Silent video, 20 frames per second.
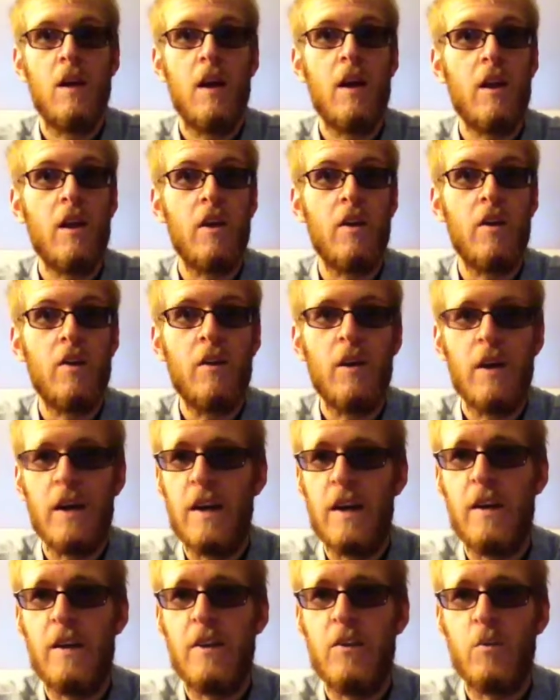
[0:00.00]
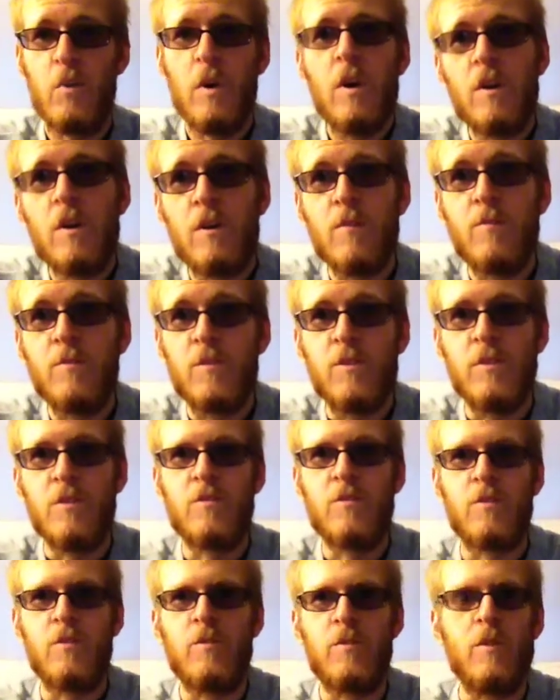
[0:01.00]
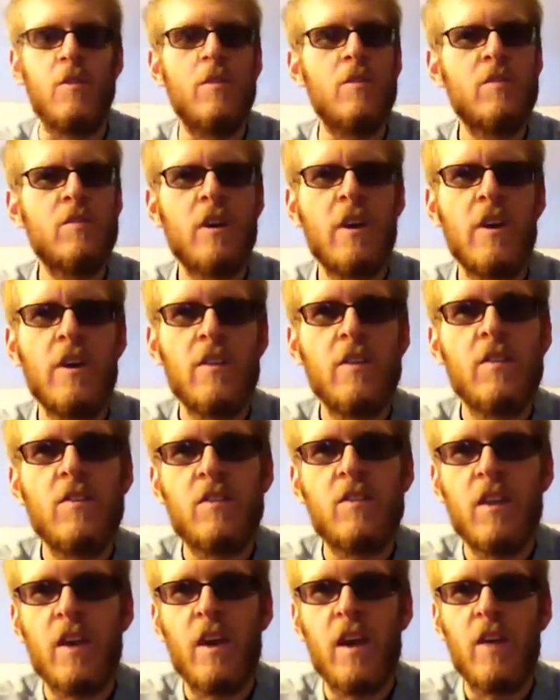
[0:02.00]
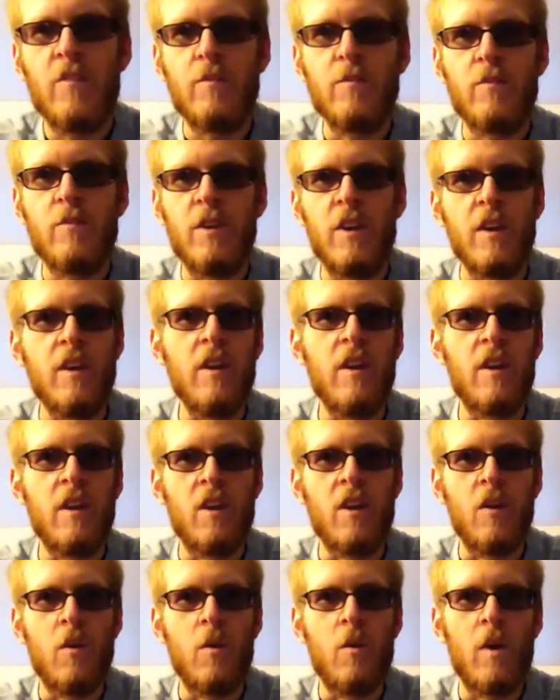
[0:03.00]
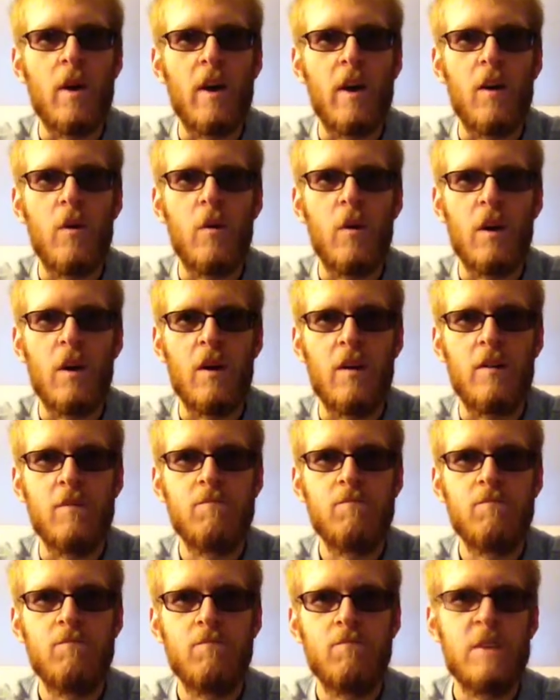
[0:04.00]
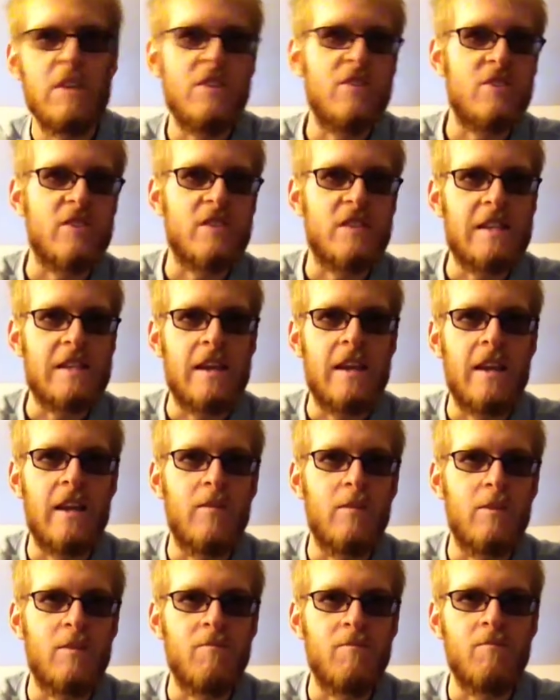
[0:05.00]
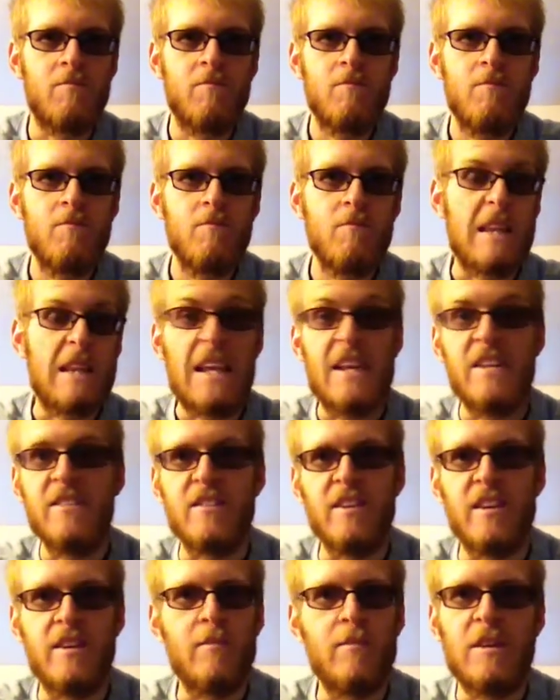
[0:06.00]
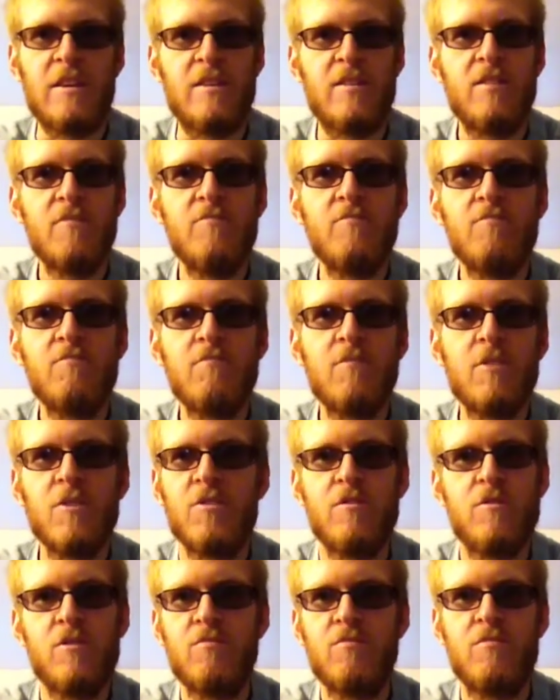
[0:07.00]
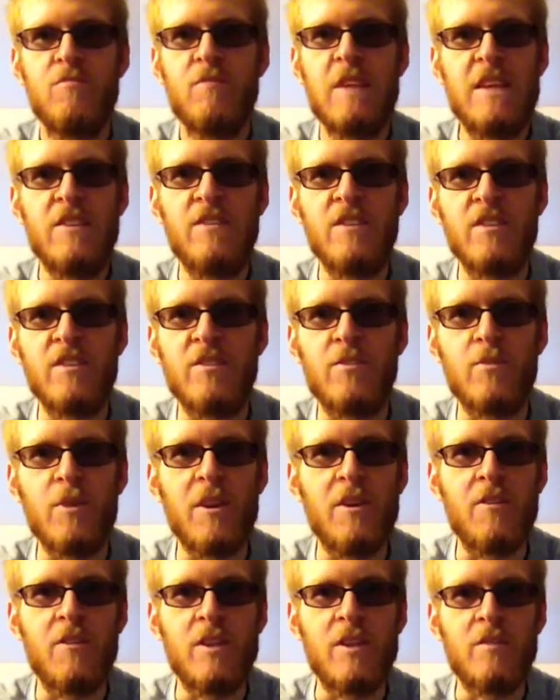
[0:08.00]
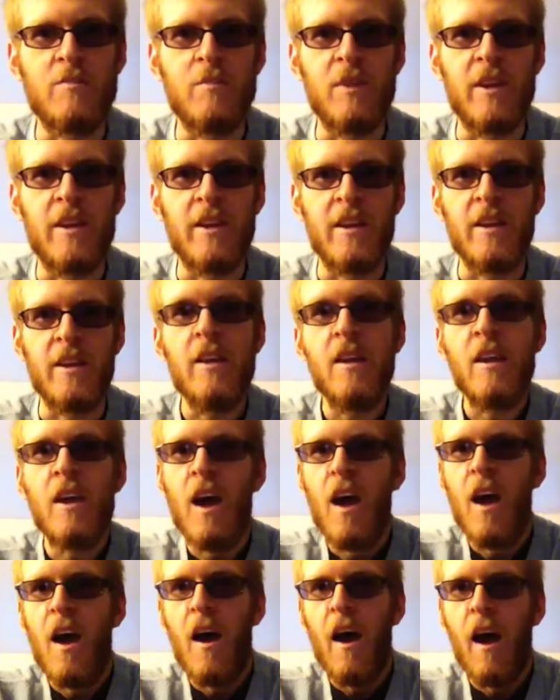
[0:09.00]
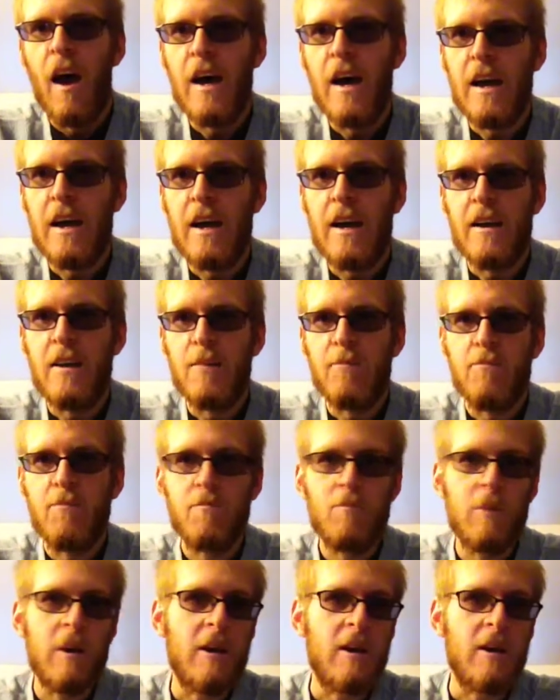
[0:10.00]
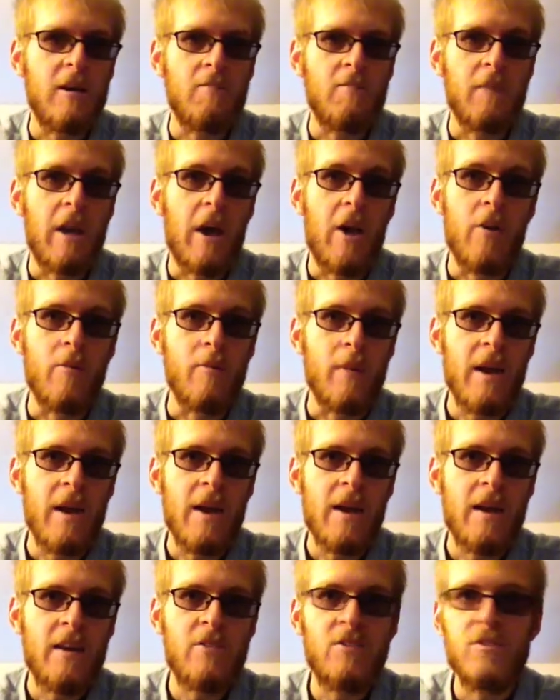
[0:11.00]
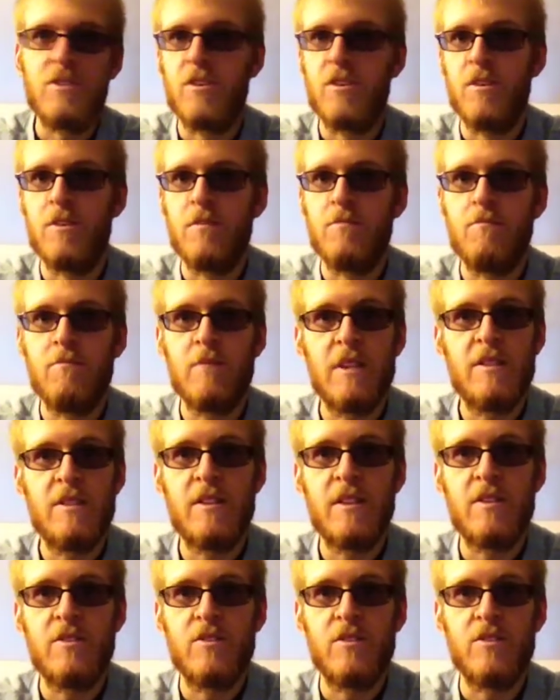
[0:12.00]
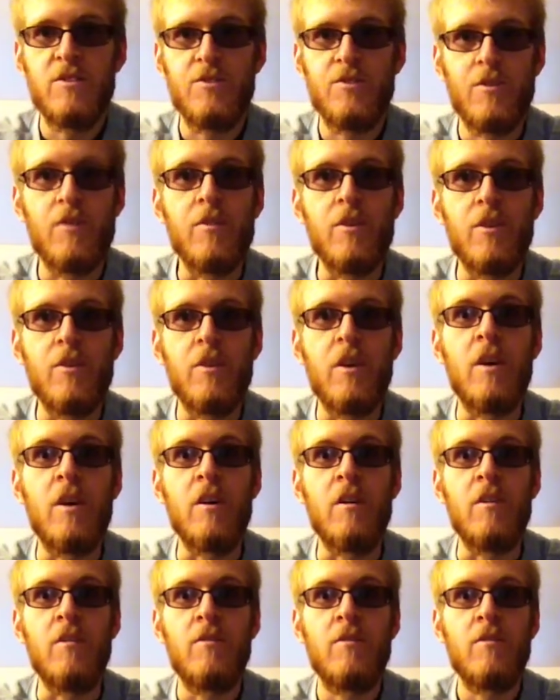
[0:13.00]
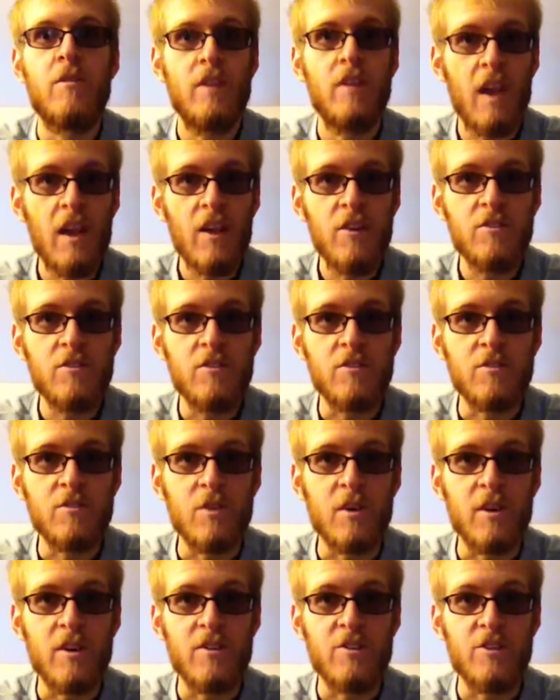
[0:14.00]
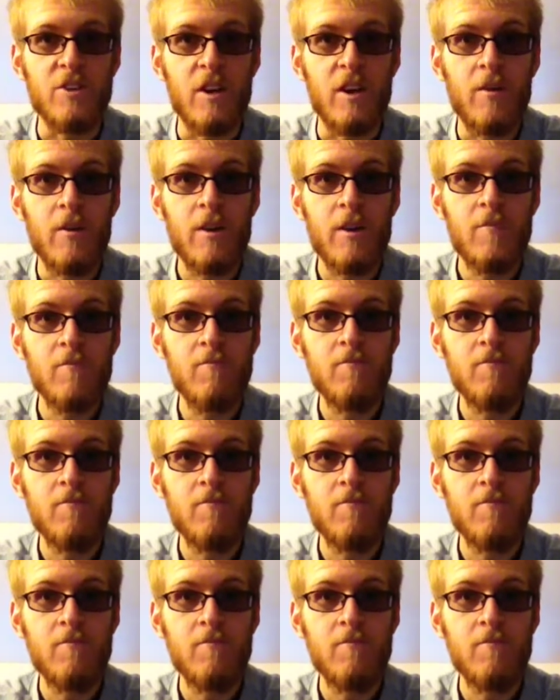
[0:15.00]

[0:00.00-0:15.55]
Hello, and welcome to this review. Sorry that I haven't done any in a while. Well, let's just say I've been lazy. That's the easiest way to explain it. But now I'm back, so let's get to this review of Gangster Squad, shall we?